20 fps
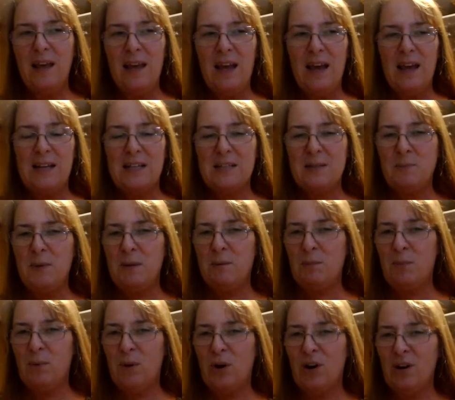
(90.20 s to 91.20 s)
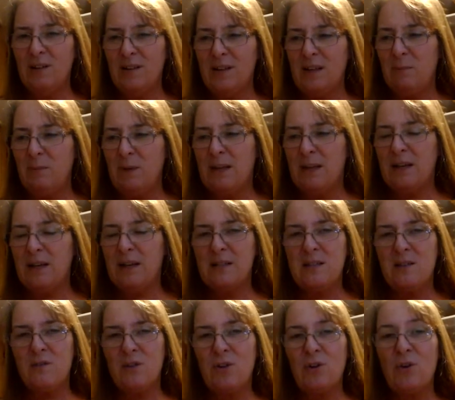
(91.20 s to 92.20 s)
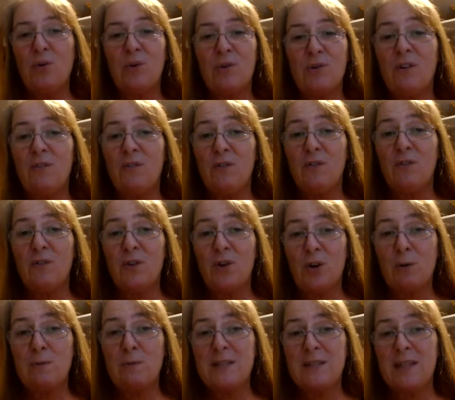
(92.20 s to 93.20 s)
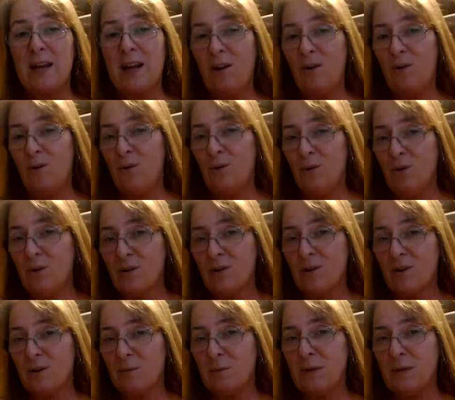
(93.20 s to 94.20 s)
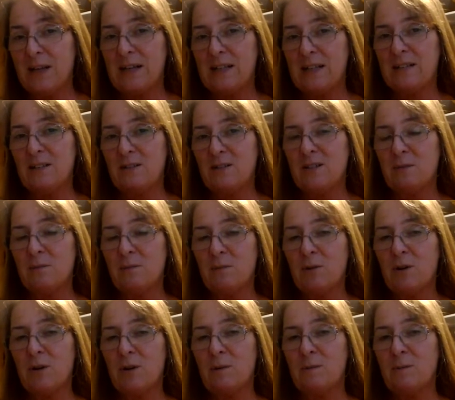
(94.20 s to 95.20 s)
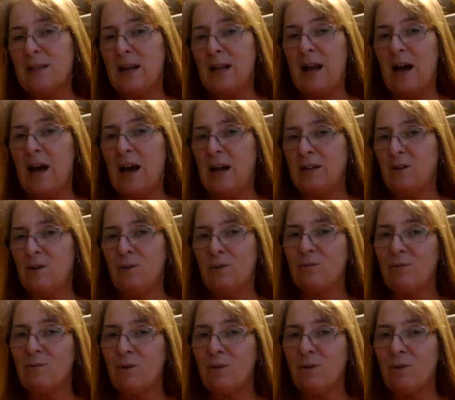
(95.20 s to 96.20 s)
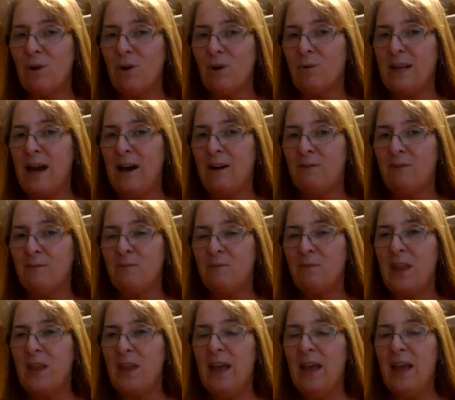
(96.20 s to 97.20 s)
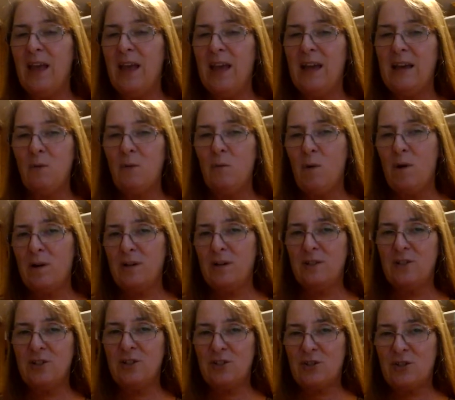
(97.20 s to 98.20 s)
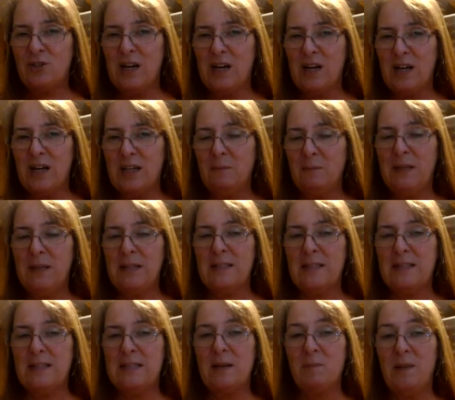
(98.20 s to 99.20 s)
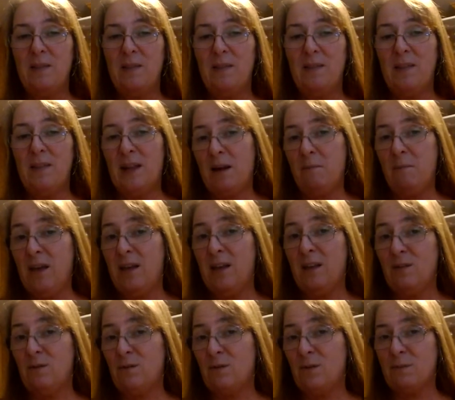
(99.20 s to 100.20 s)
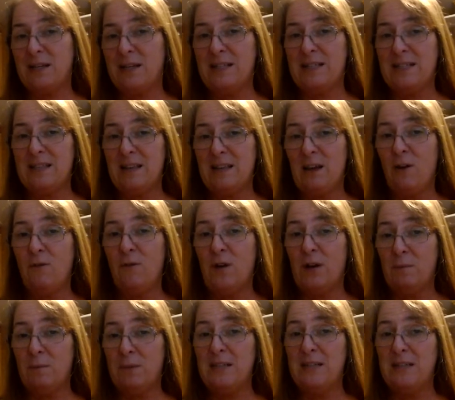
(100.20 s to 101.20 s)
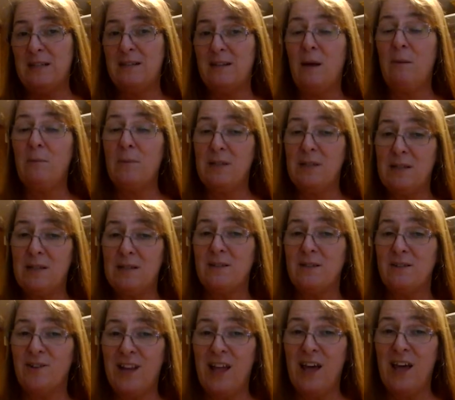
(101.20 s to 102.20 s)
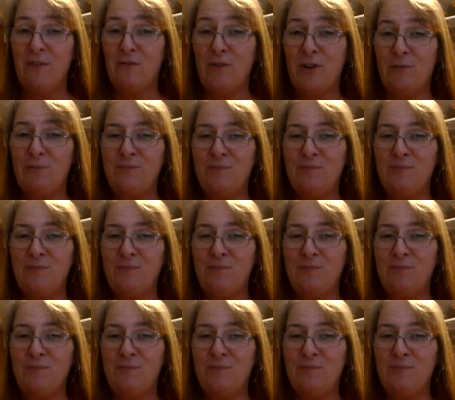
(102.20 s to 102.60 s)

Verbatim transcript: has been partly because of an order of herbs that I ordered because there's some herbs that I don't grow right now. And I wanted to try them in something that I'm making for myself on a medicinal level.